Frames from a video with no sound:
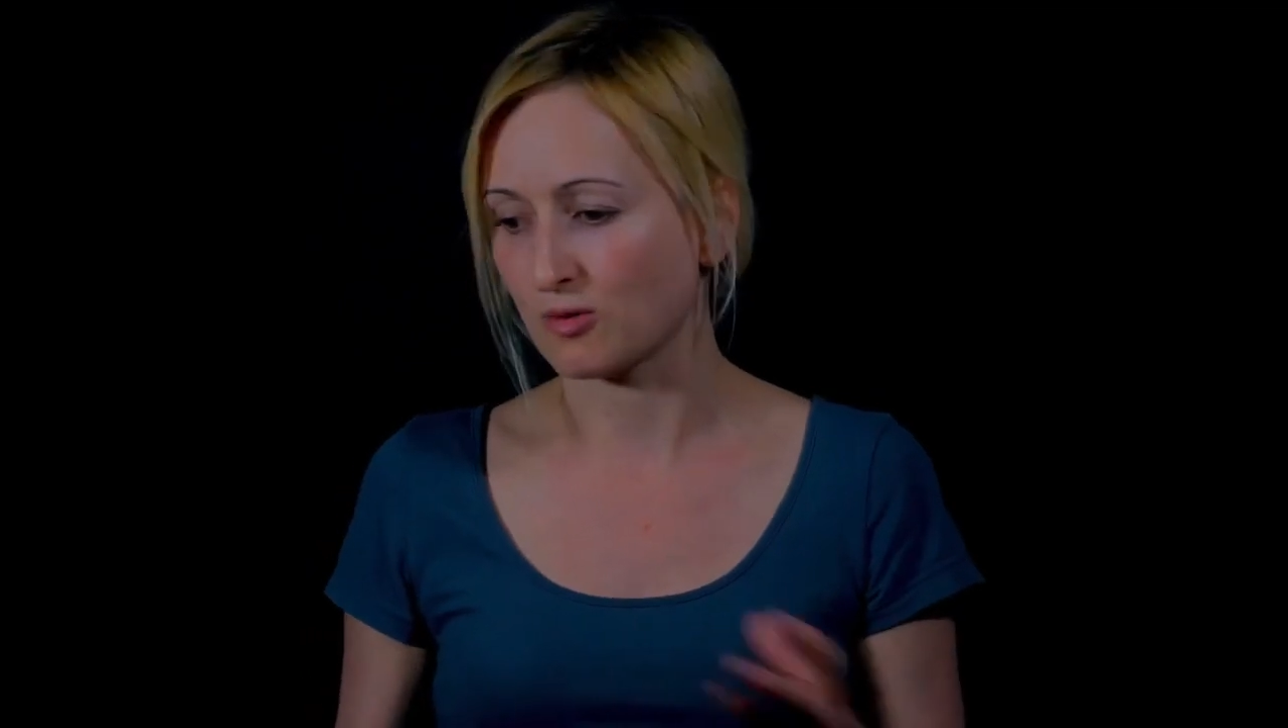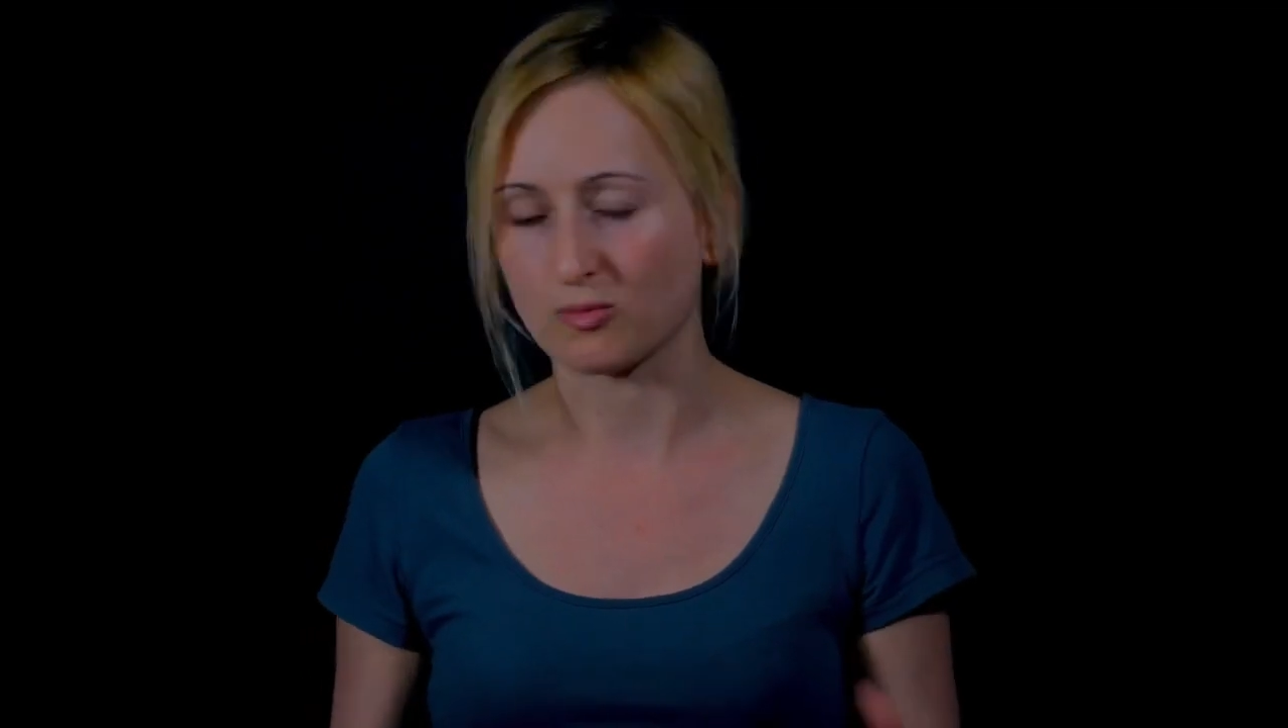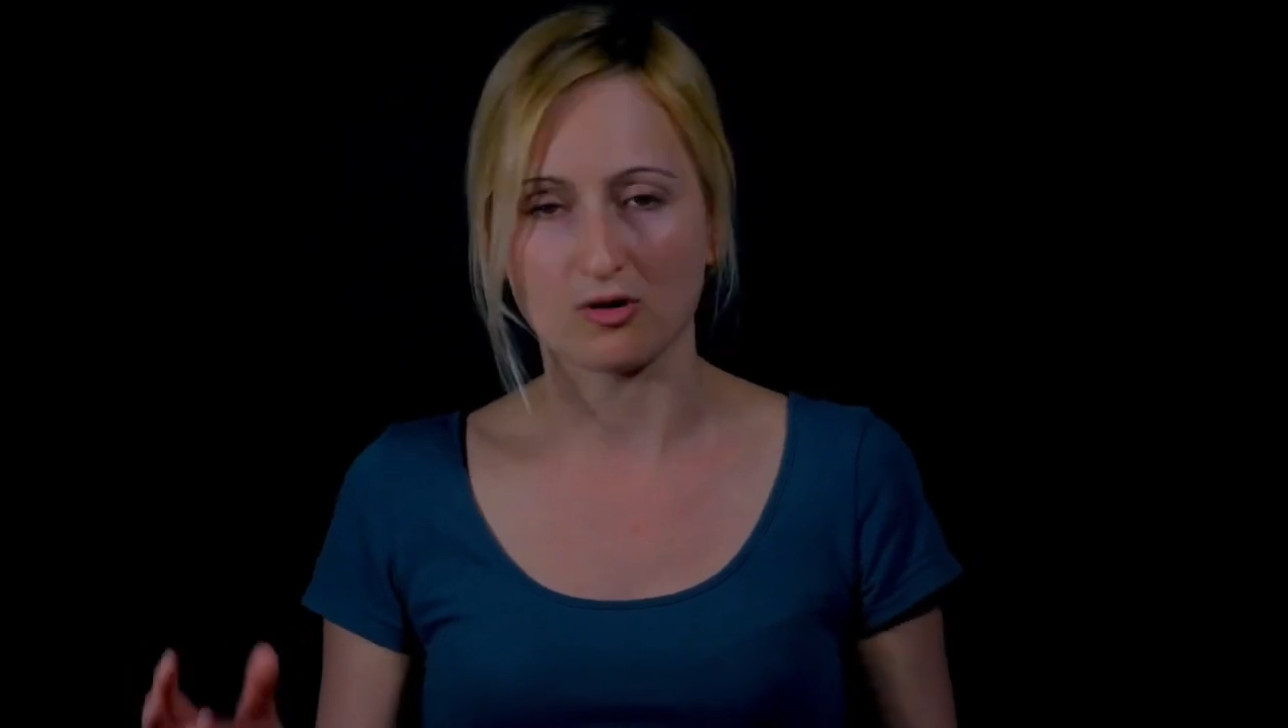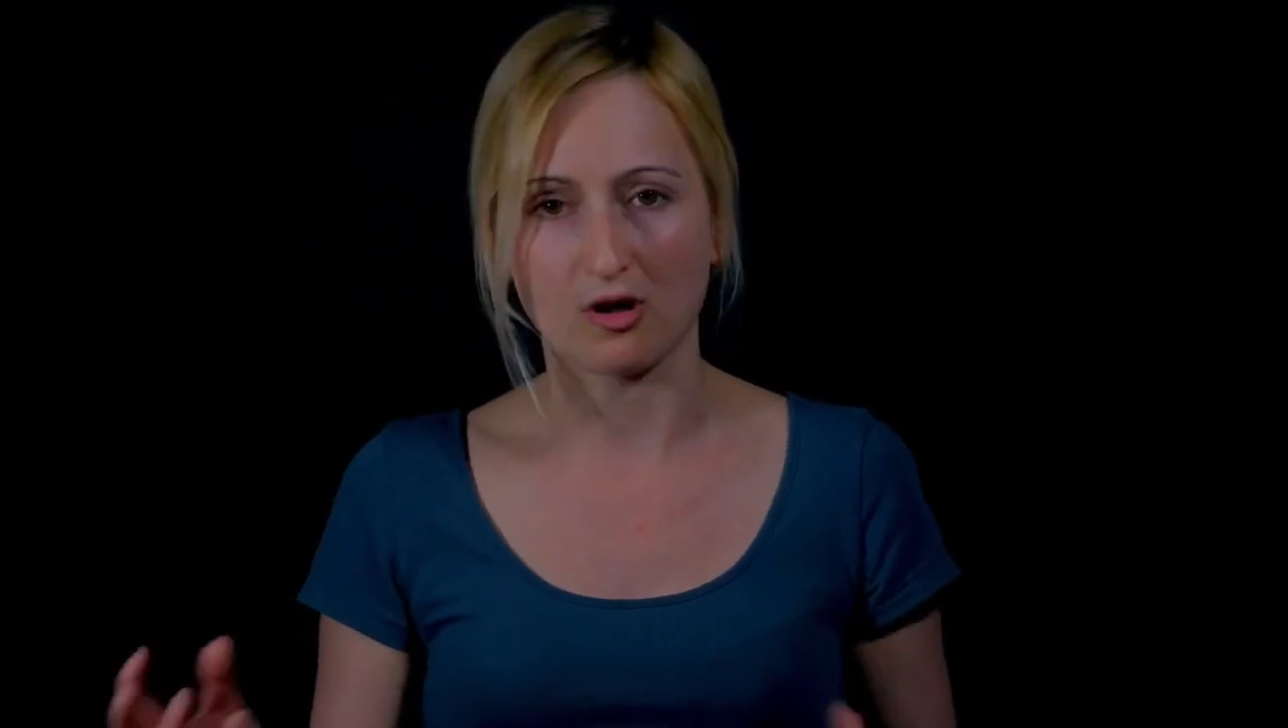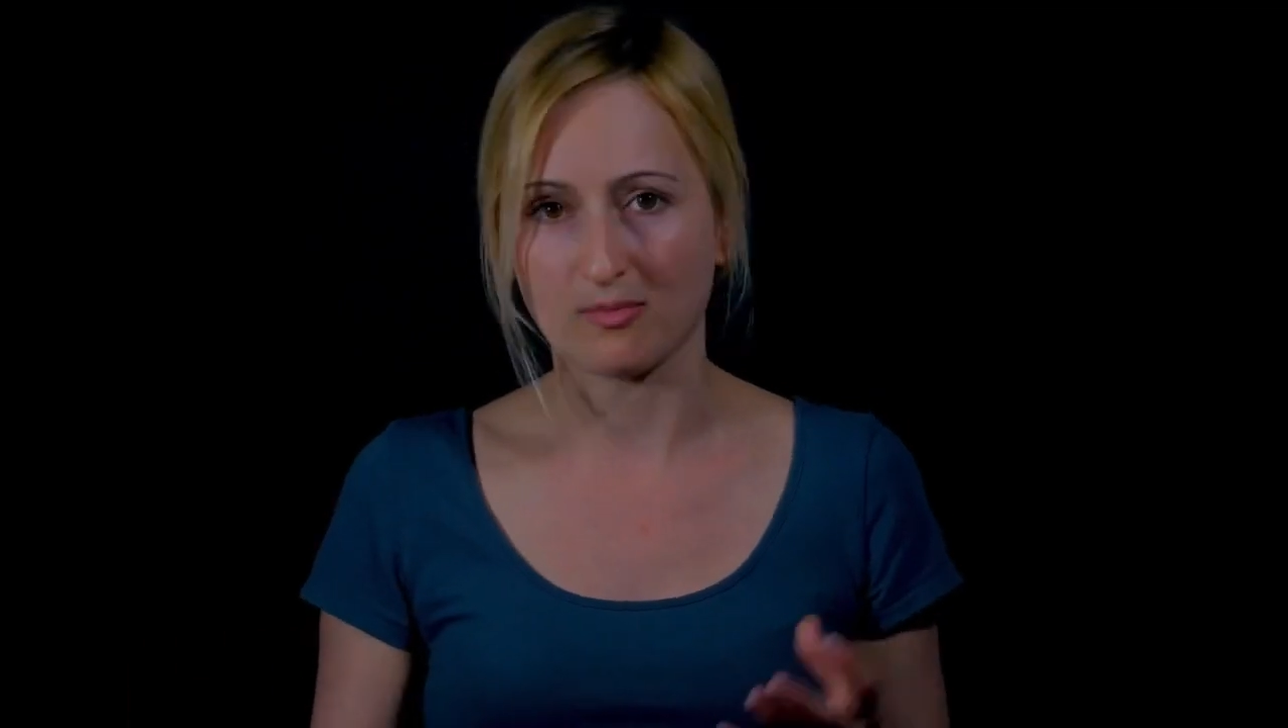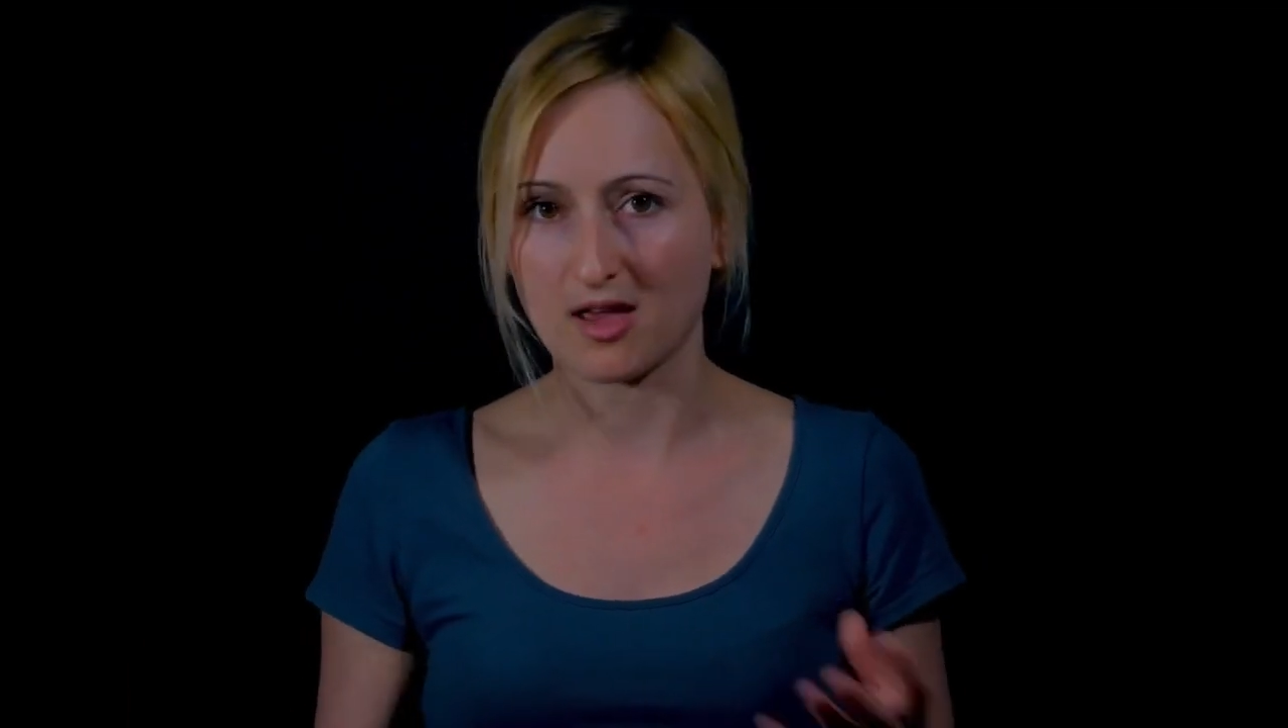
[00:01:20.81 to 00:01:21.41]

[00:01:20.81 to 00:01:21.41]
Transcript: what we're all